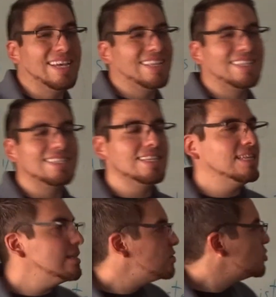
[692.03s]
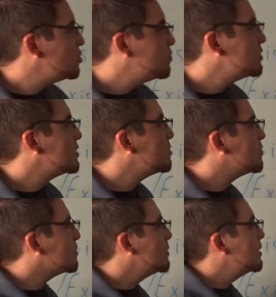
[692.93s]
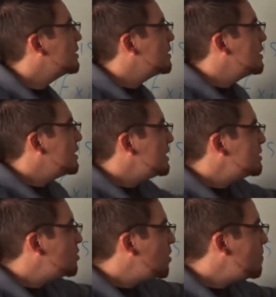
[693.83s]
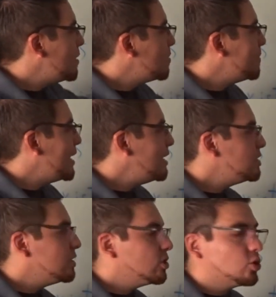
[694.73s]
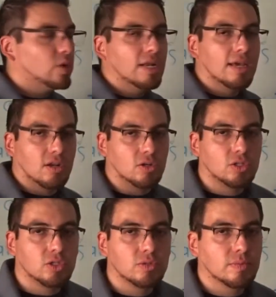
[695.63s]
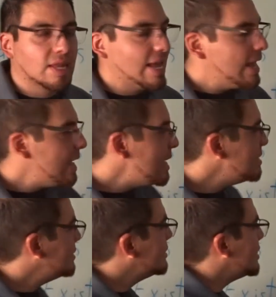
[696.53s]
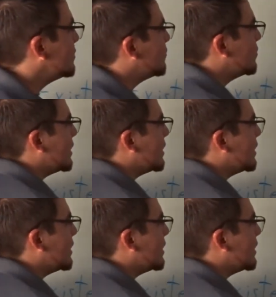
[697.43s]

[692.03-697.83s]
This idea is super simple. It's all about managing 3 letters. A stands for